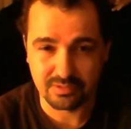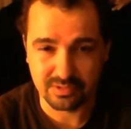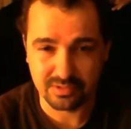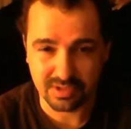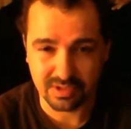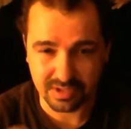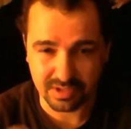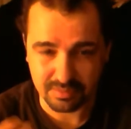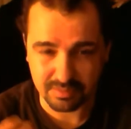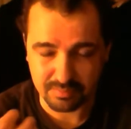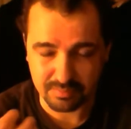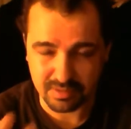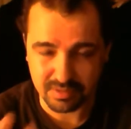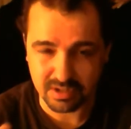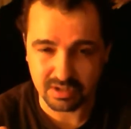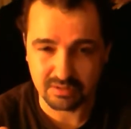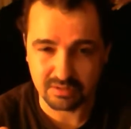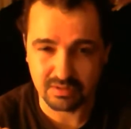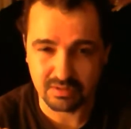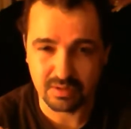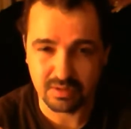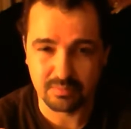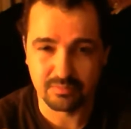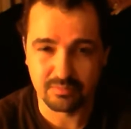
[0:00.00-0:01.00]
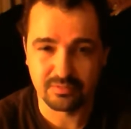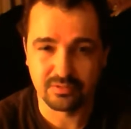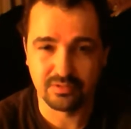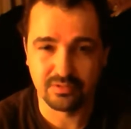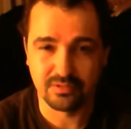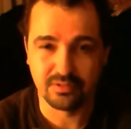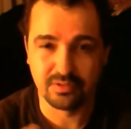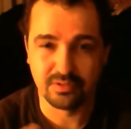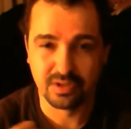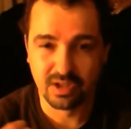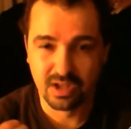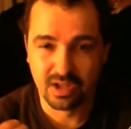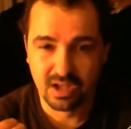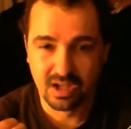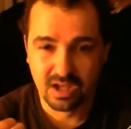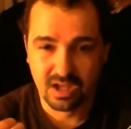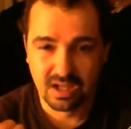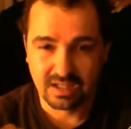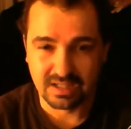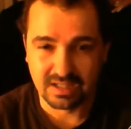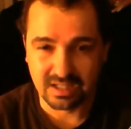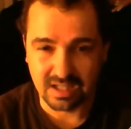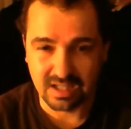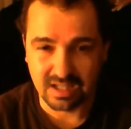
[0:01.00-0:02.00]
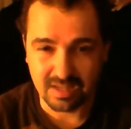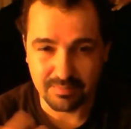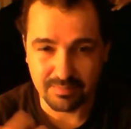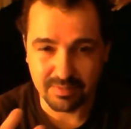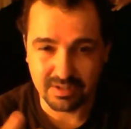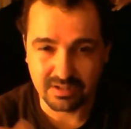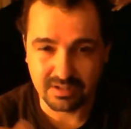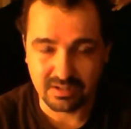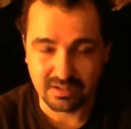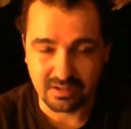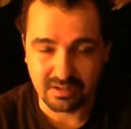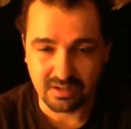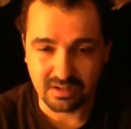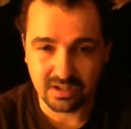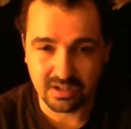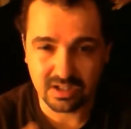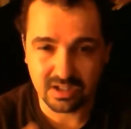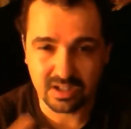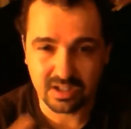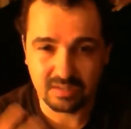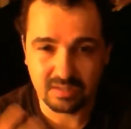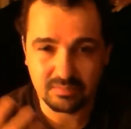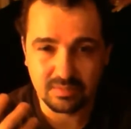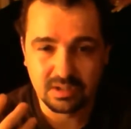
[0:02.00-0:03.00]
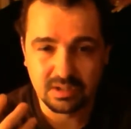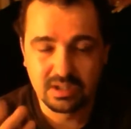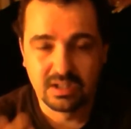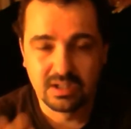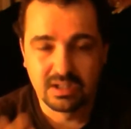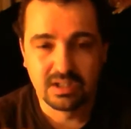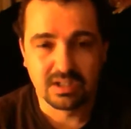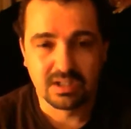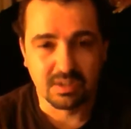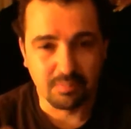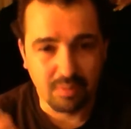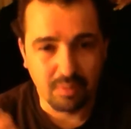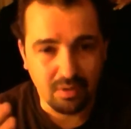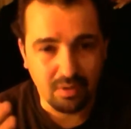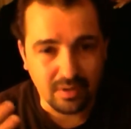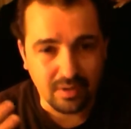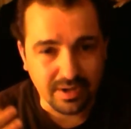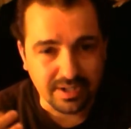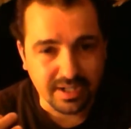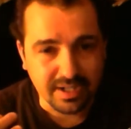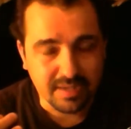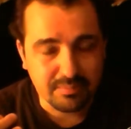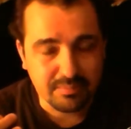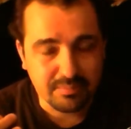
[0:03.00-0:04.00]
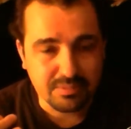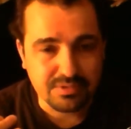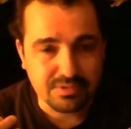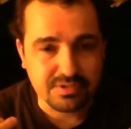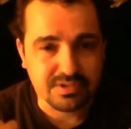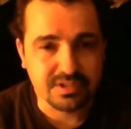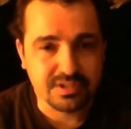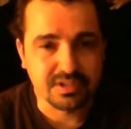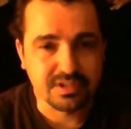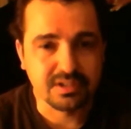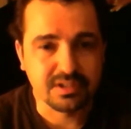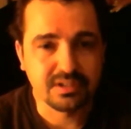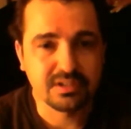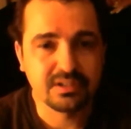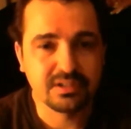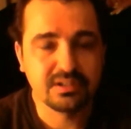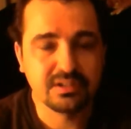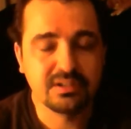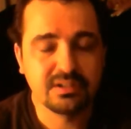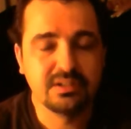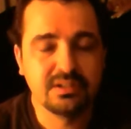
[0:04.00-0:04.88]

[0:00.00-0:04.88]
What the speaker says: like the pink grapefruit, the lemon, the lime, the pineapples there.